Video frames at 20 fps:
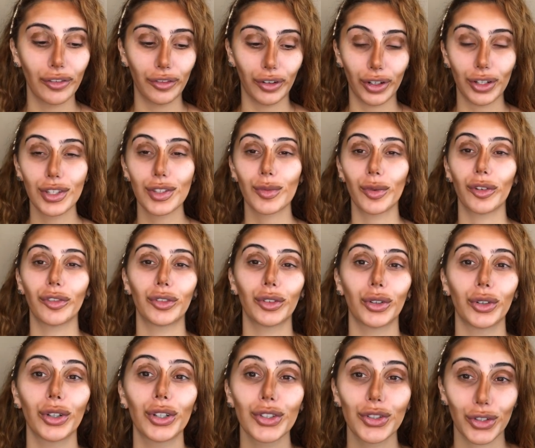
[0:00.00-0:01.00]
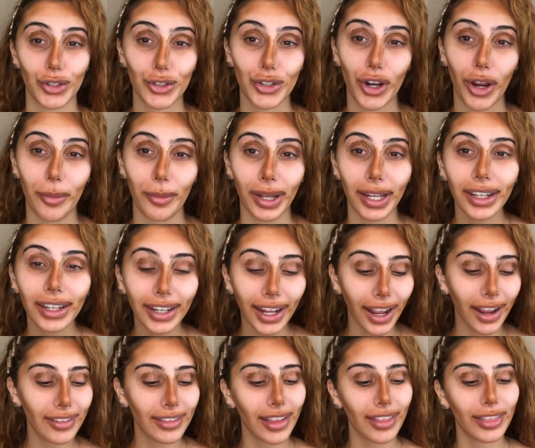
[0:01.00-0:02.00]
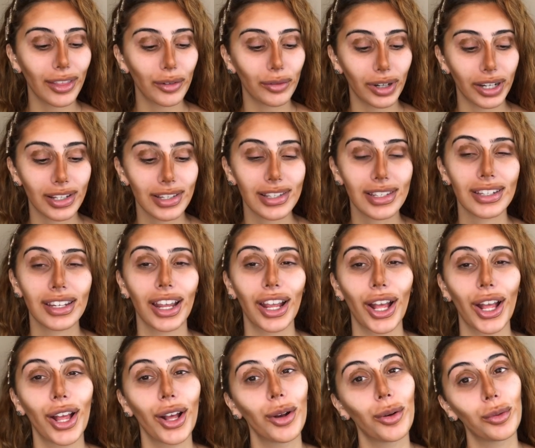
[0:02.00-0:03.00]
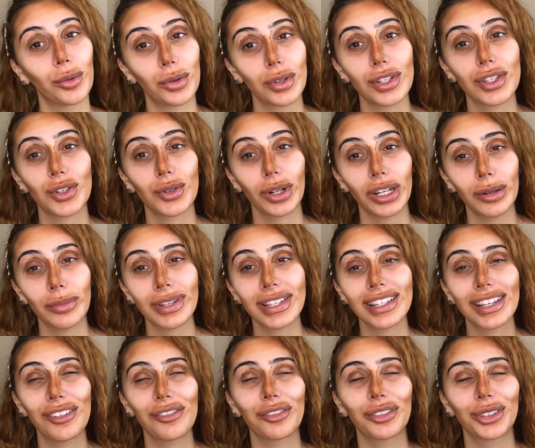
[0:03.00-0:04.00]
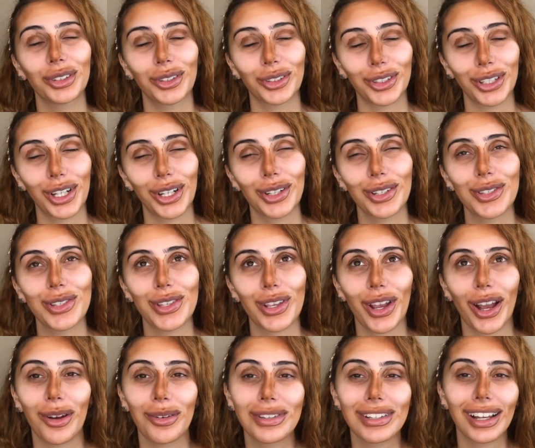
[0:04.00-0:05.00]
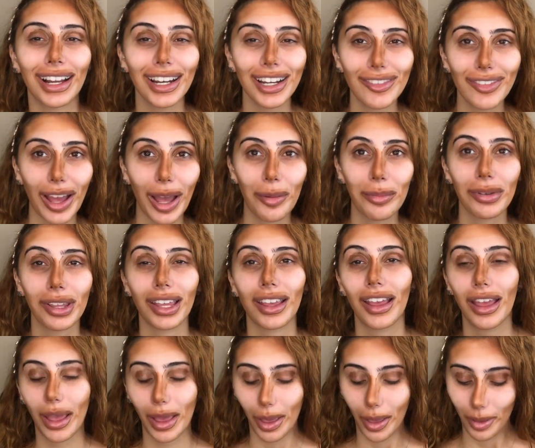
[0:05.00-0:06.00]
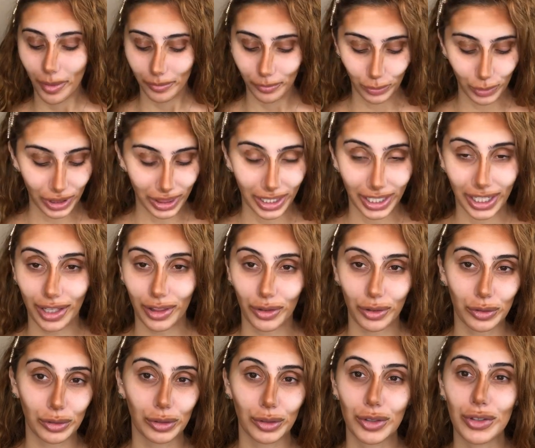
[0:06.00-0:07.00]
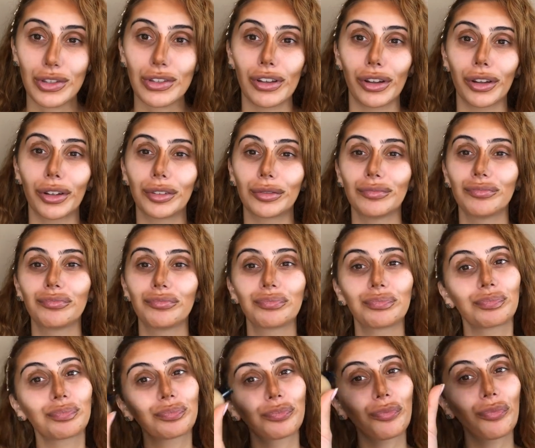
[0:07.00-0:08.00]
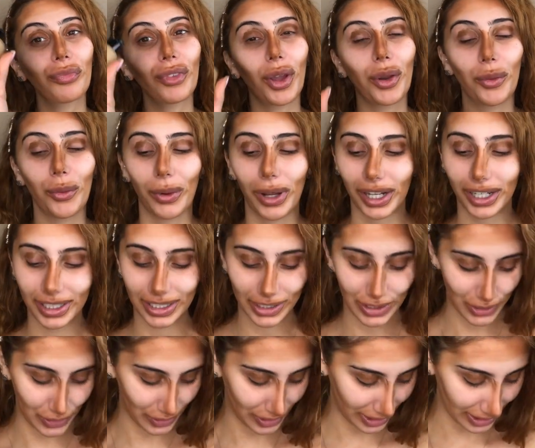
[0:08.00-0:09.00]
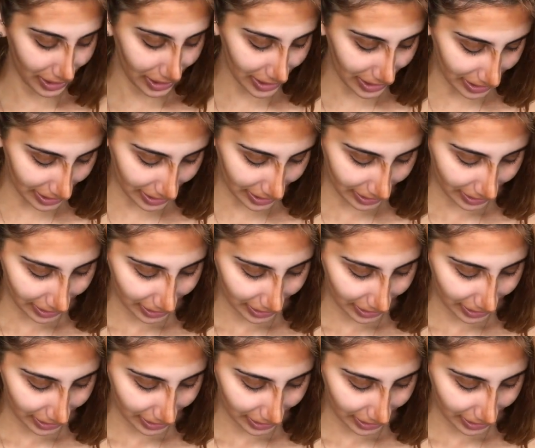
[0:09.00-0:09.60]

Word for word: votes were for Giorgio Armani, and then the rest was 20% for L'Oreal. So I was kind of happy with either or. So we're gonna do this.